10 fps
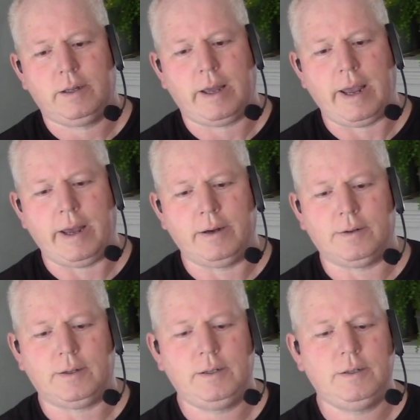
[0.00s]

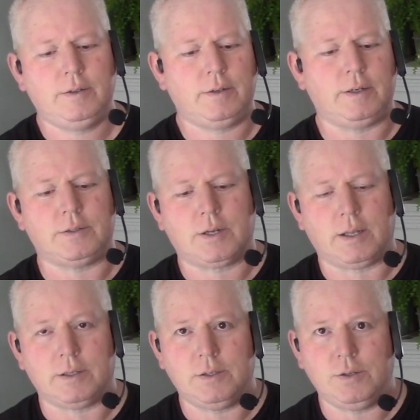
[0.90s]
handle. It's
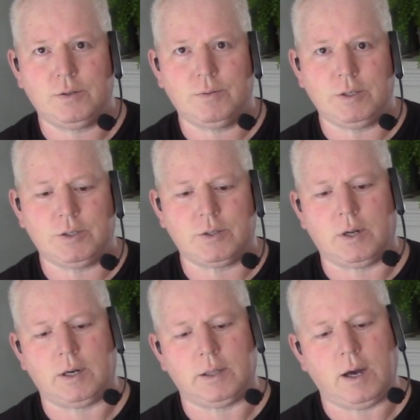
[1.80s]
got the two switches
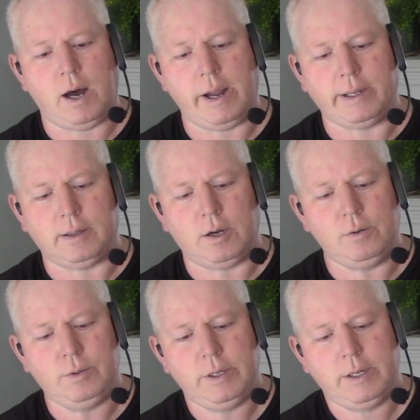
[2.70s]
on it, the high and
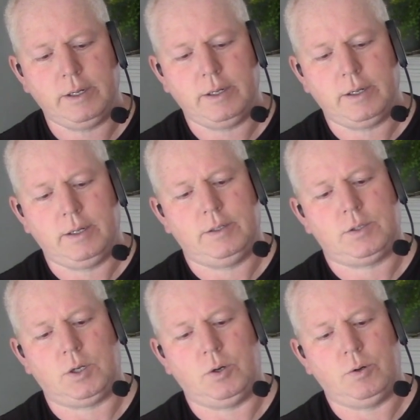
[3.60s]
low.
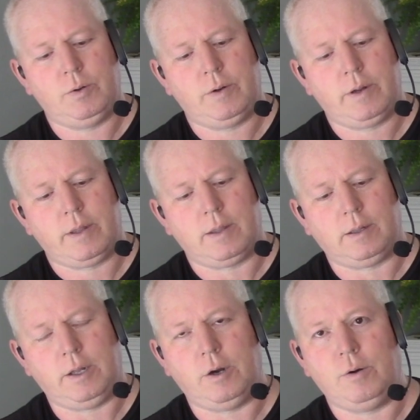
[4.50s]
So the
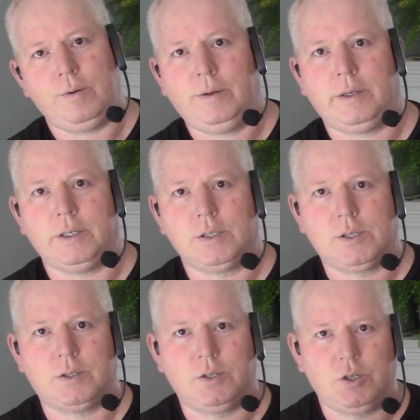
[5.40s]
low
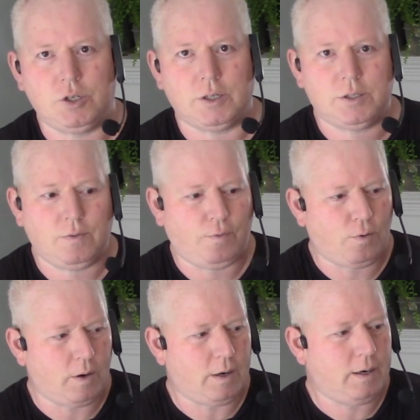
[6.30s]
is just
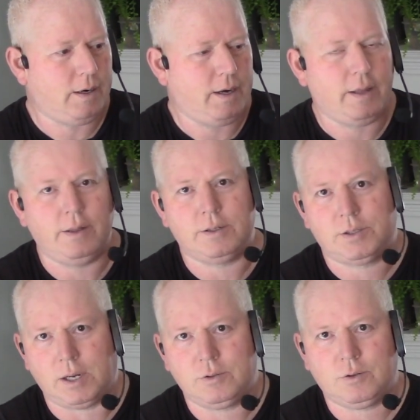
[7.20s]
for the
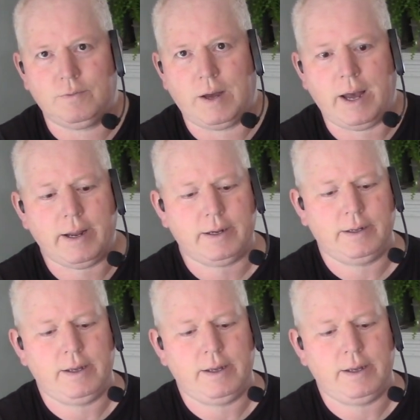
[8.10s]
central vac